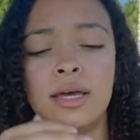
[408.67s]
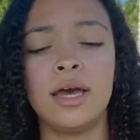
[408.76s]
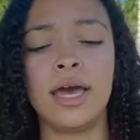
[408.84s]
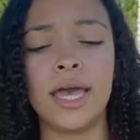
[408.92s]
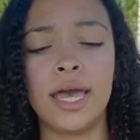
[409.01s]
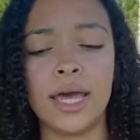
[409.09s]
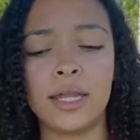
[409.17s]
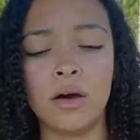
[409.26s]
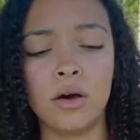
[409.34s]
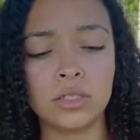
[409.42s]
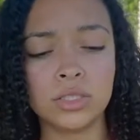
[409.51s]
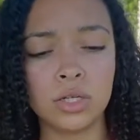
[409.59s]
And
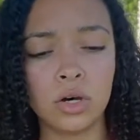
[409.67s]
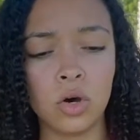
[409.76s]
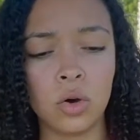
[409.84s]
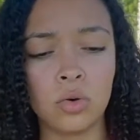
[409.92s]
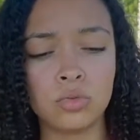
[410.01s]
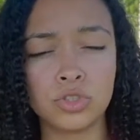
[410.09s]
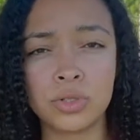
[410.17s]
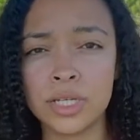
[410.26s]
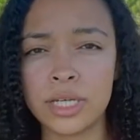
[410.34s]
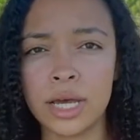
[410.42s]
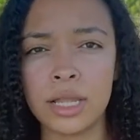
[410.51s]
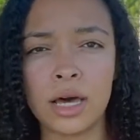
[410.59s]
also
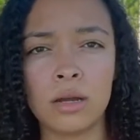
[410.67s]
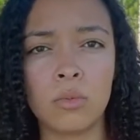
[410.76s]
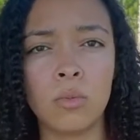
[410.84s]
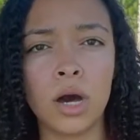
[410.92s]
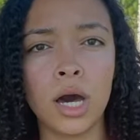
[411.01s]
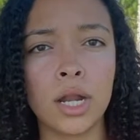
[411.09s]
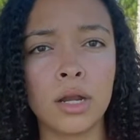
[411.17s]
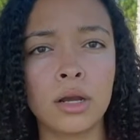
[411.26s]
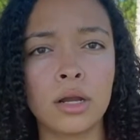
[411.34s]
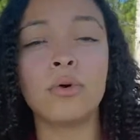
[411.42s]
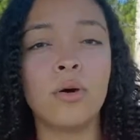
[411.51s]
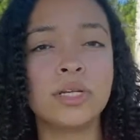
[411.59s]
drinking a lot of
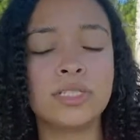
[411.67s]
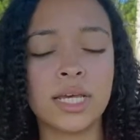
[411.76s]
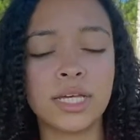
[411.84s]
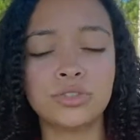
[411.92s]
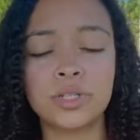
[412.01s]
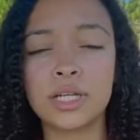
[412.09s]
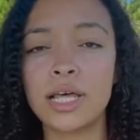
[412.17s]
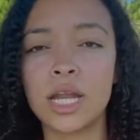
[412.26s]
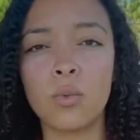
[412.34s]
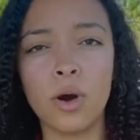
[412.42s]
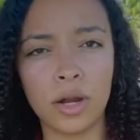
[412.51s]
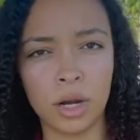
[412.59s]
water. I always say drink a lot
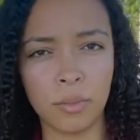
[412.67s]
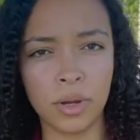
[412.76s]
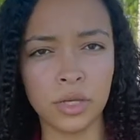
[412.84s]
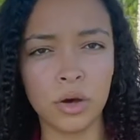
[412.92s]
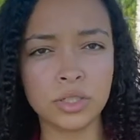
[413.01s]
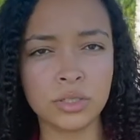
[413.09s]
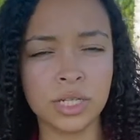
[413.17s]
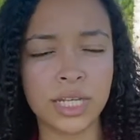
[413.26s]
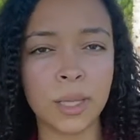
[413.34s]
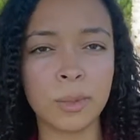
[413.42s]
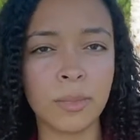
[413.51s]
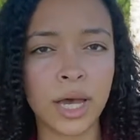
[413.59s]
of water, but you also need to
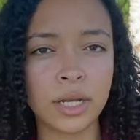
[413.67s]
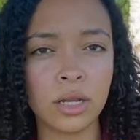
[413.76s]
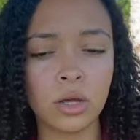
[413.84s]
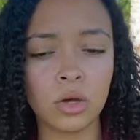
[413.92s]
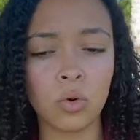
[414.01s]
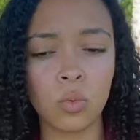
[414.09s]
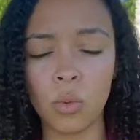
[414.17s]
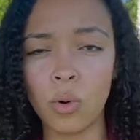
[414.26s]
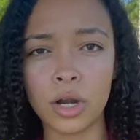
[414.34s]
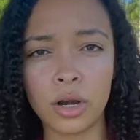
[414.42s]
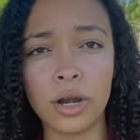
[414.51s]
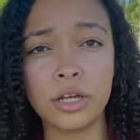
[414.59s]
keep in mind what
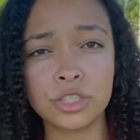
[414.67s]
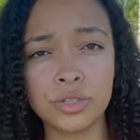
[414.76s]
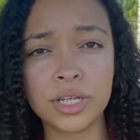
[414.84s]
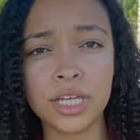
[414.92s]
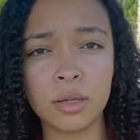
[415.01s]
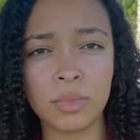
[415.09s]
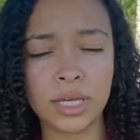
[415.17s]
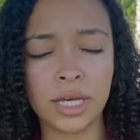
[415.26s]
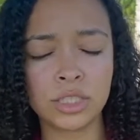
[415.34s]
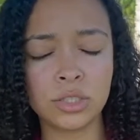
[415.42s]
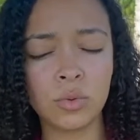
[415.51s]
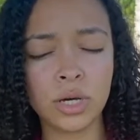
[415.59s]
water are you drinking,
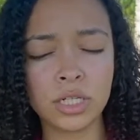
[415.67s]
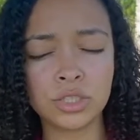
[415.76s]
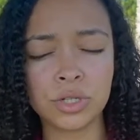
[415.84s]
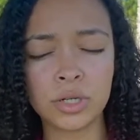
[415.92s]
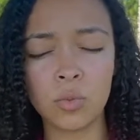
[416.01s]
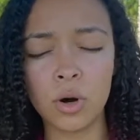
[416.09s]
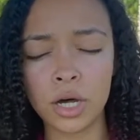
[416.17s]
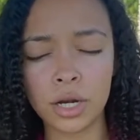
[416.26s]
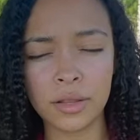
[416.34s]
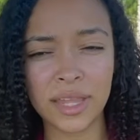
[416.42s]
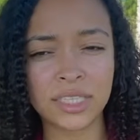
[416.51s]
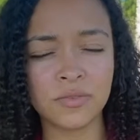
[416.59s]
because you want to drink
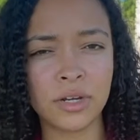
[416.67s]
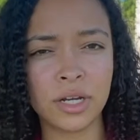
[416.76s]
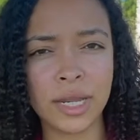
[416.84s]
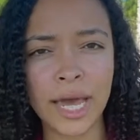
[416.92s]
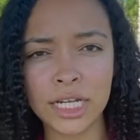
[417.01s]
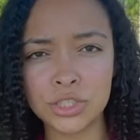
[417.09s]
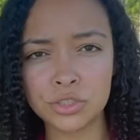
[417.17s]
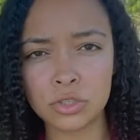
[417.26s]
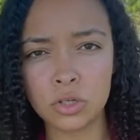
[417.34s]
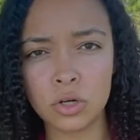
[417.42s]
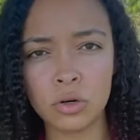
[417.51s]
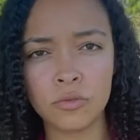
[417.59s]
water that's very
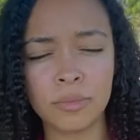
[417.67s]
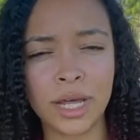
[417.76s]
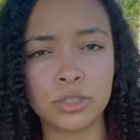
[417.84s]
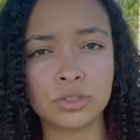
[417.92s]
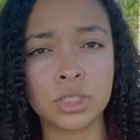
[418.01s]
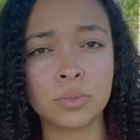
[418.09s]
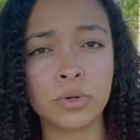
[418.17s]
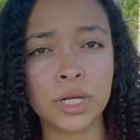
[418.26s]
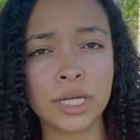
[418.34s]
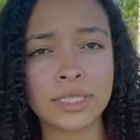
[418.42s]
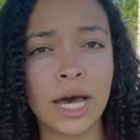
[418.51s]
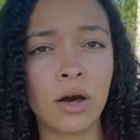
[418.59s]
natural, from natural
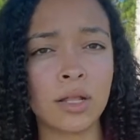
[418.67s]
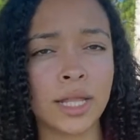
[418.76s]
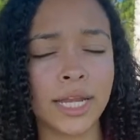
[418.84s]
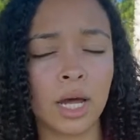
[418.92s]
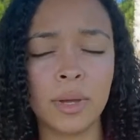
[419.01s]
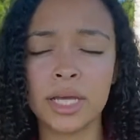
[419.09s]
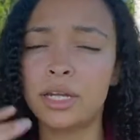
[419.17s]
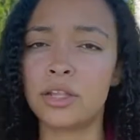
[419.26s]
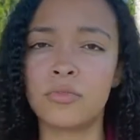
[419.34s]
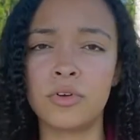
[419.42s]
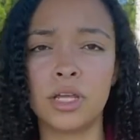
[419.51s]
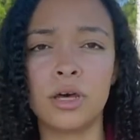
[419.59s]
springs, alkaline. I'll make another
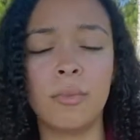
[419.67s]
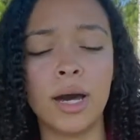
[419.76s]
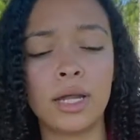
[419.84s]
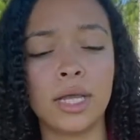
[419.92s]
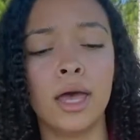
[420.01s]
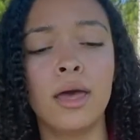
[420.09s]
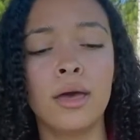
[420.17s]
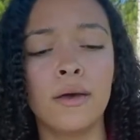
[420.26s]
video about it.